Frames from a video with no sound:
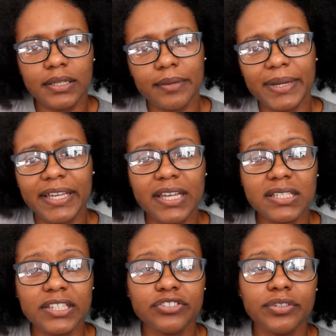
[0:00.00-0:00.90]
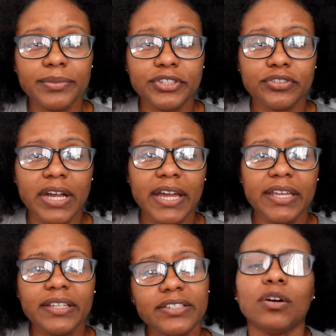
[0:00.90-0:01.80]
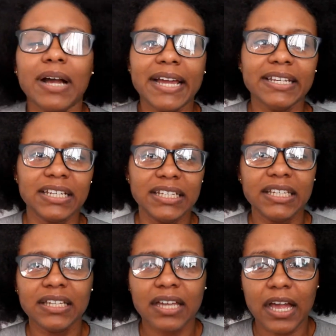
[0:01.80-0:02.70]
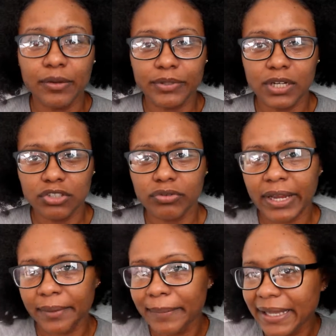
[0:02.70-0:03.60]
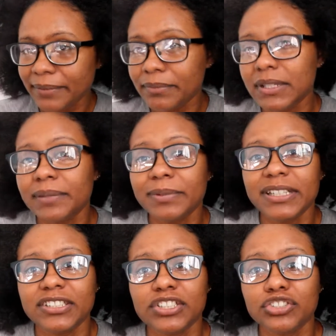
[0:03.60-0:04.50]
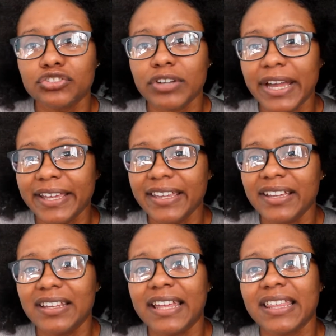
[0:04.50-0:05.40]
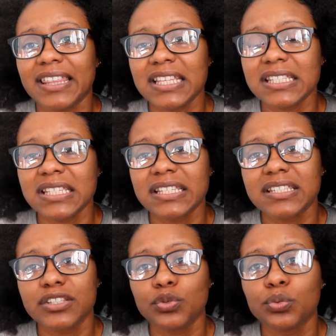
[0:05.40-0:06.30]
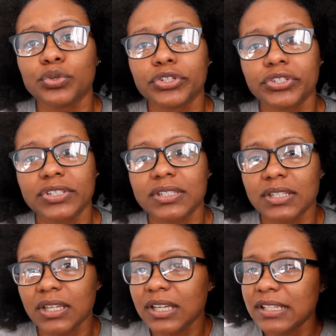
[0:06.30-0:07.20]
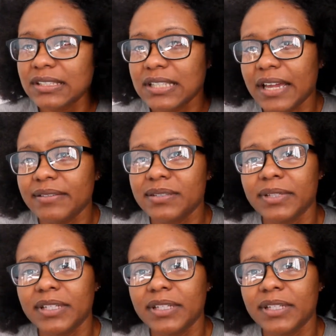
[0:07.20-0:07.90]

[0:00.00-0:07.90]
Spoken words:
Yeah, my hair is extremely dry, so ideally I would not recommend manipulating dry hair. Like, this is the worst time to